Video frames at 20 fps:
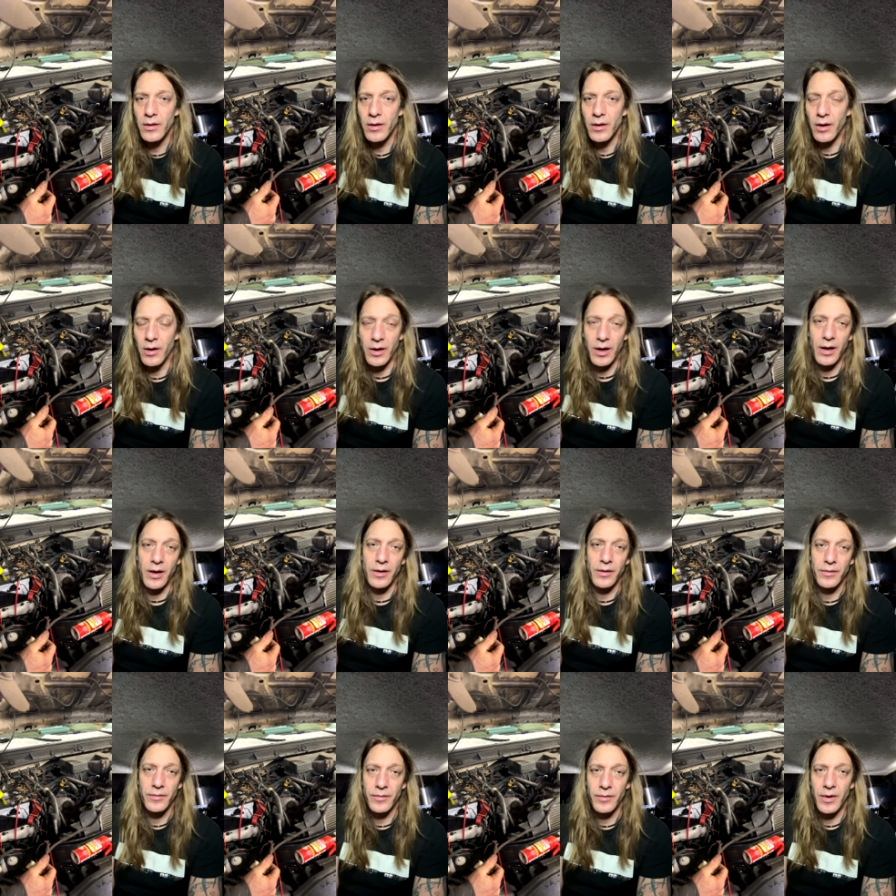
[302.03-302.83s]
Okay.
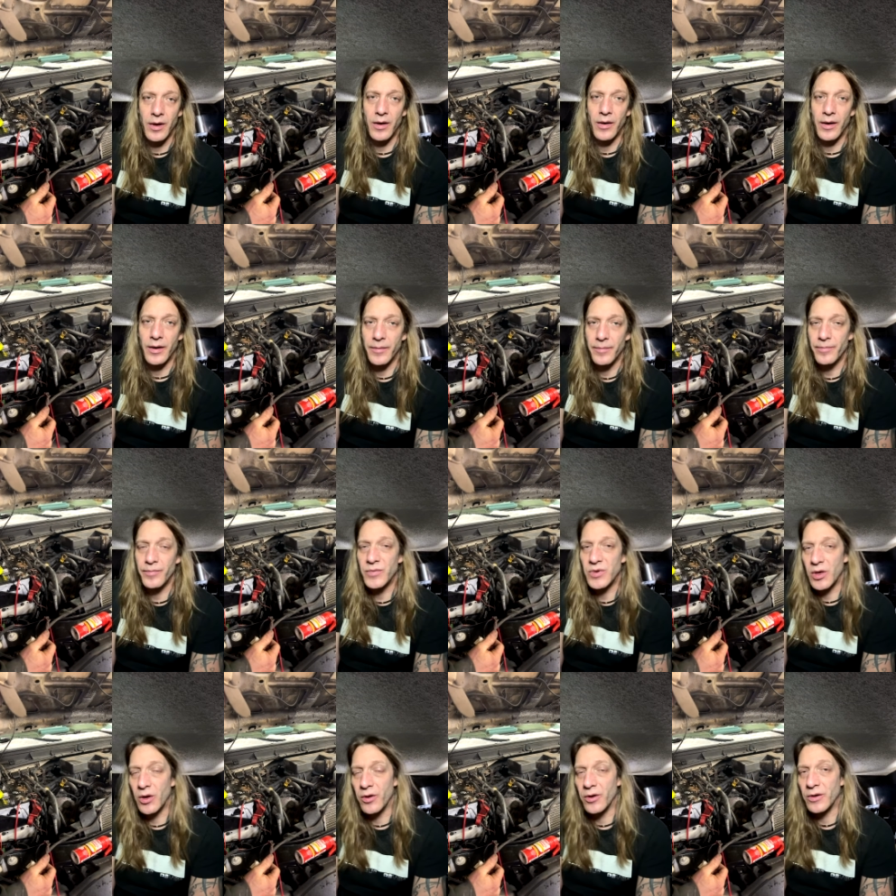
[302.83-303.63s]
All right.
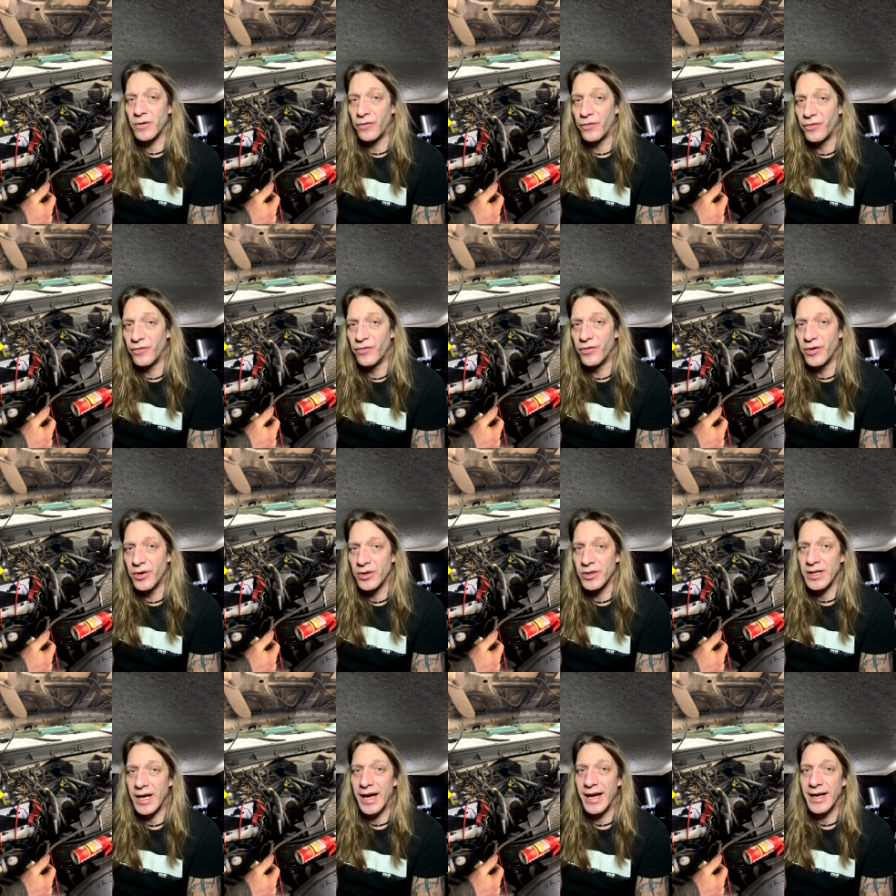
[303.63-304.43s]
So
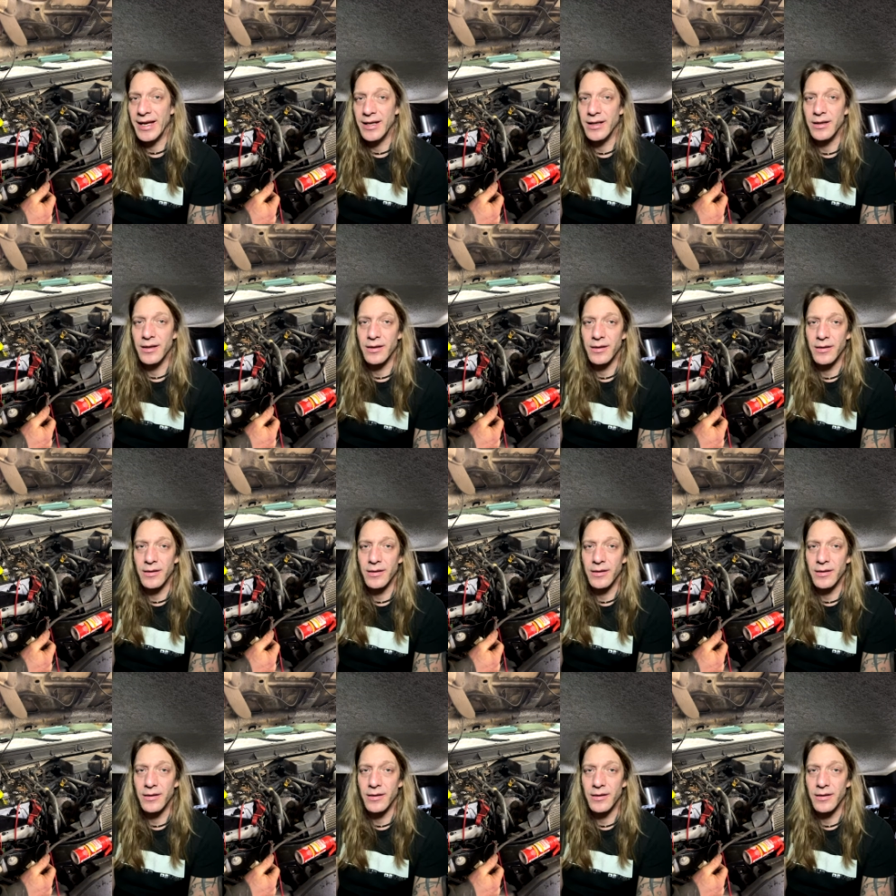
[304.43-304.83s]
there's 8.